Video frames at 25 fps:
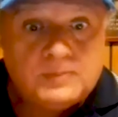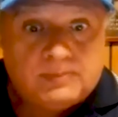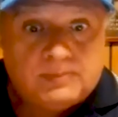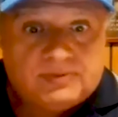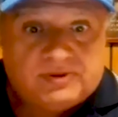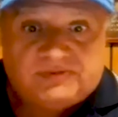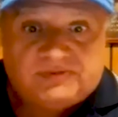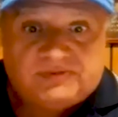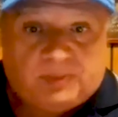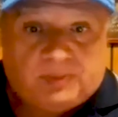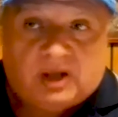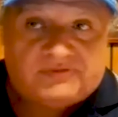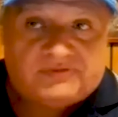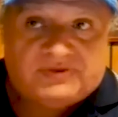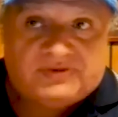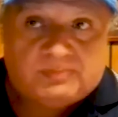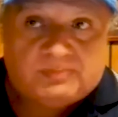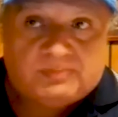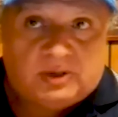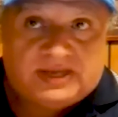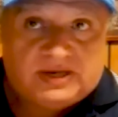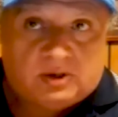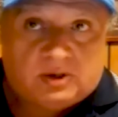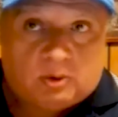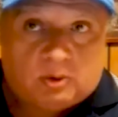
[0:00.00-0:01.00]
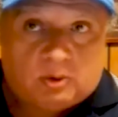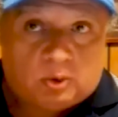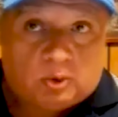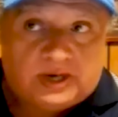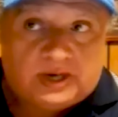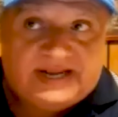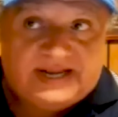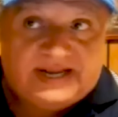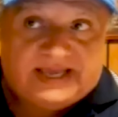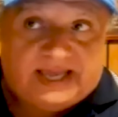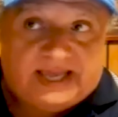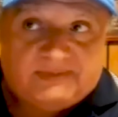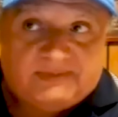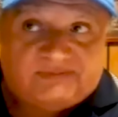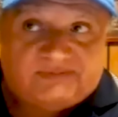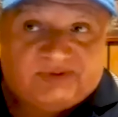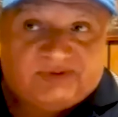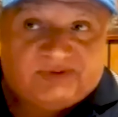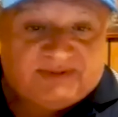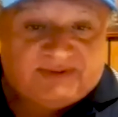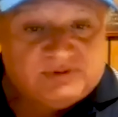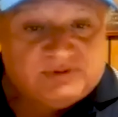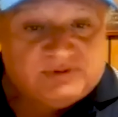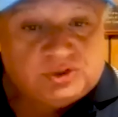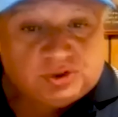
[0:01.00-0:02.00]
Because Boston played a great Game
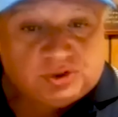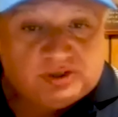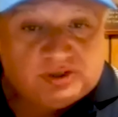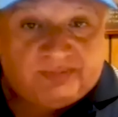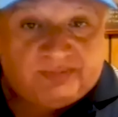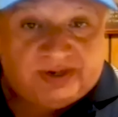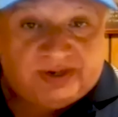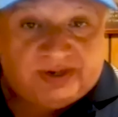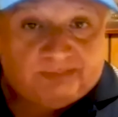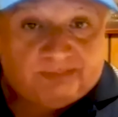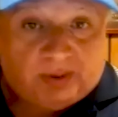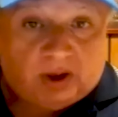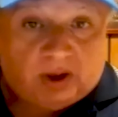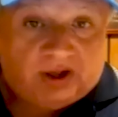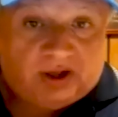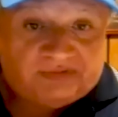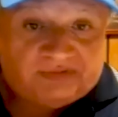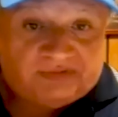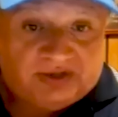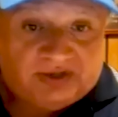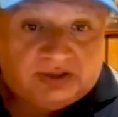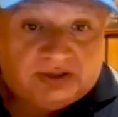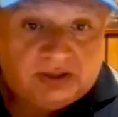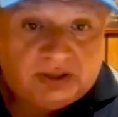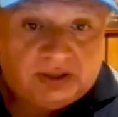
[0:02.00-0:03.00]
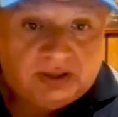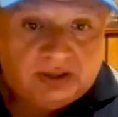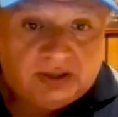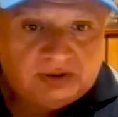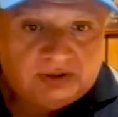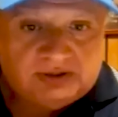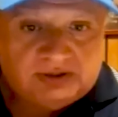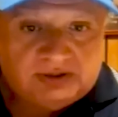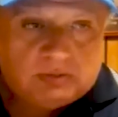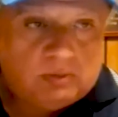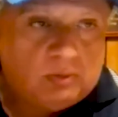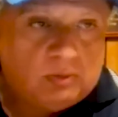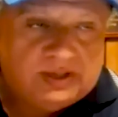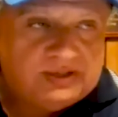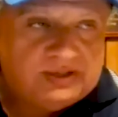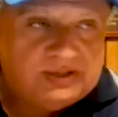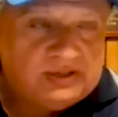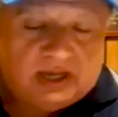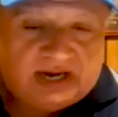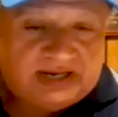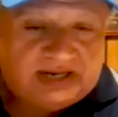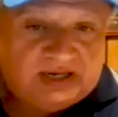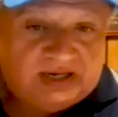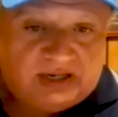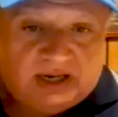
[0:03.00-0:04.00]
5. It should have been in Boston. They were winning
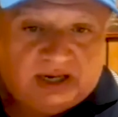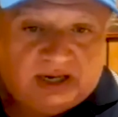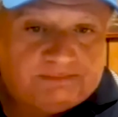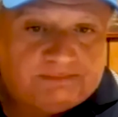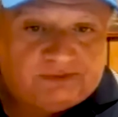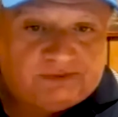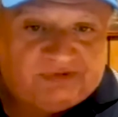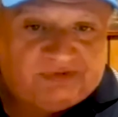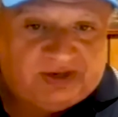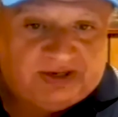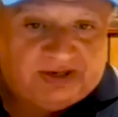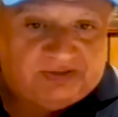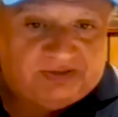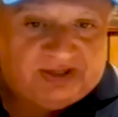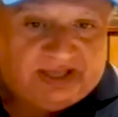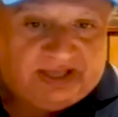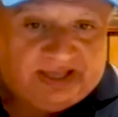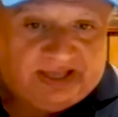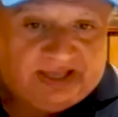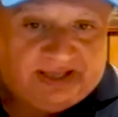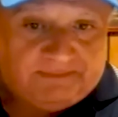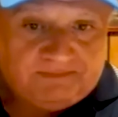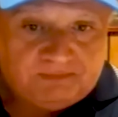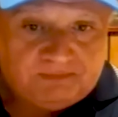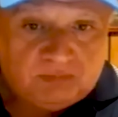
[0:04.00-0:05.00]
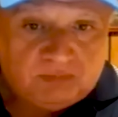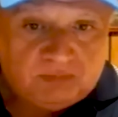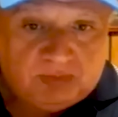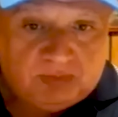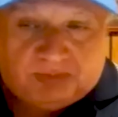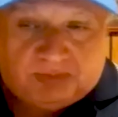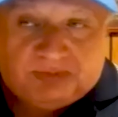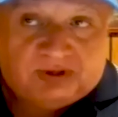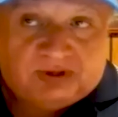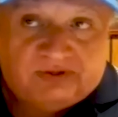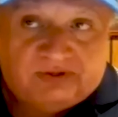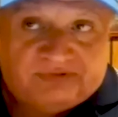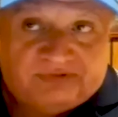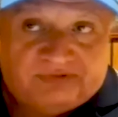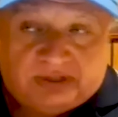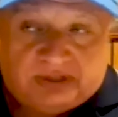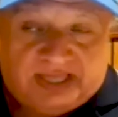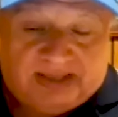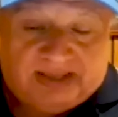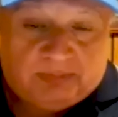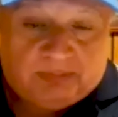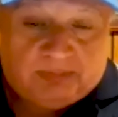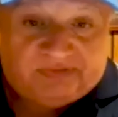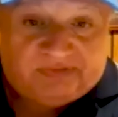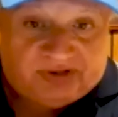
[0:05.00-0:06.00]
99% of the game. But because the
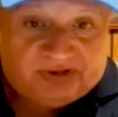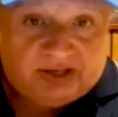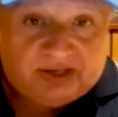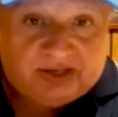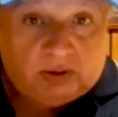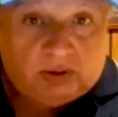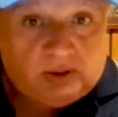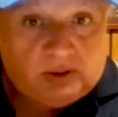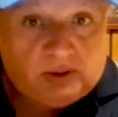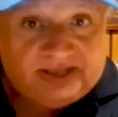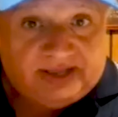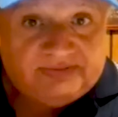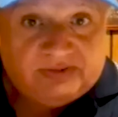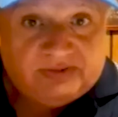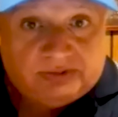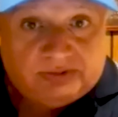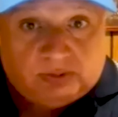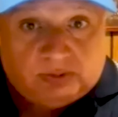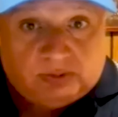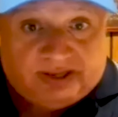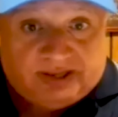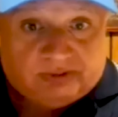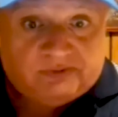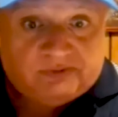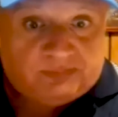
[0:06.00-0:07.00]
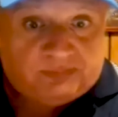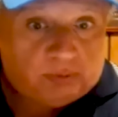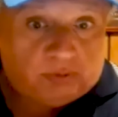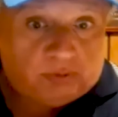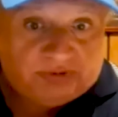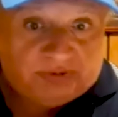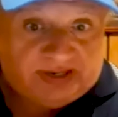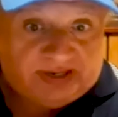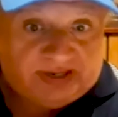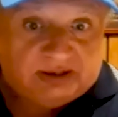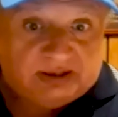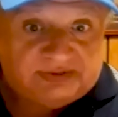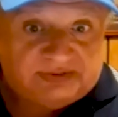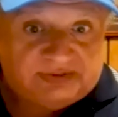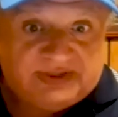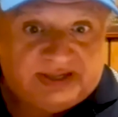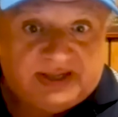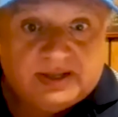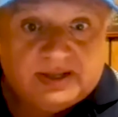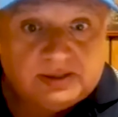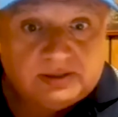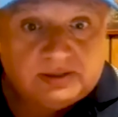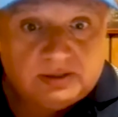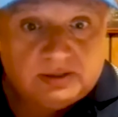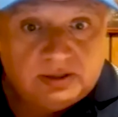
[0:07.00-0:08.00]
game was in L.A., the Lakers pulled it out at the
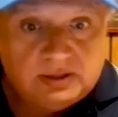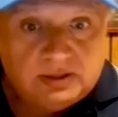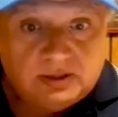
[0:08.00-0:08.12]
end.